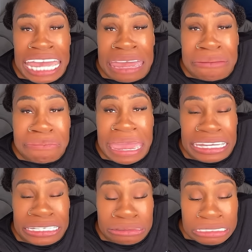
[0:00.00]
And
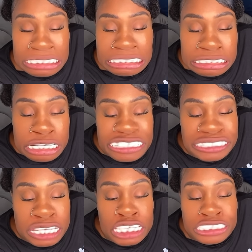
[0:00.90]
make you
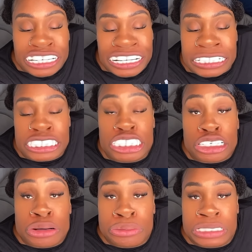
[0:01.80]
a, a
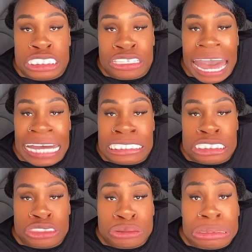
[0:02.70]
new one, so
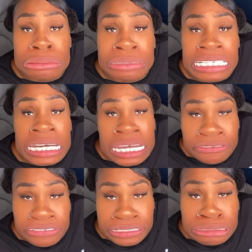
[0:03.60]
I drew it
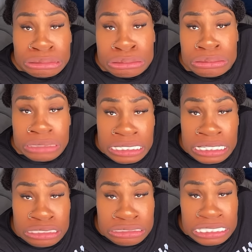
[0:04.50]
for you
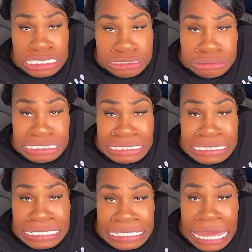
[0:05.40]
that you can
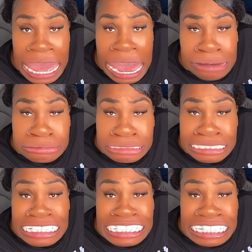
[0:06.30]
see that I'm a
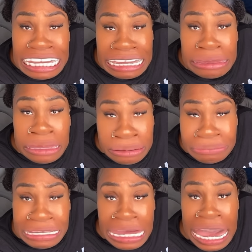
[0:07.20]
good kid.
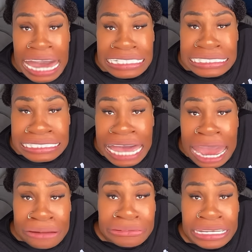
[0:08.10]
But I'm
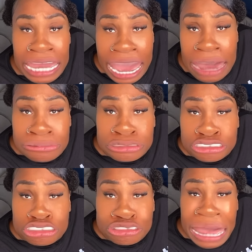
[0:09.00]
sorry, I was
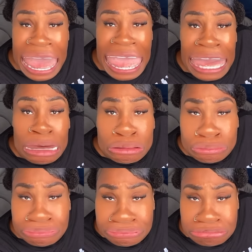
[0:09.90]
just trying to
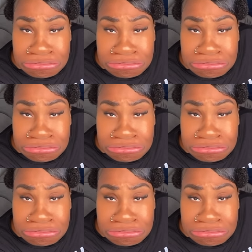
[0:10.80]
help.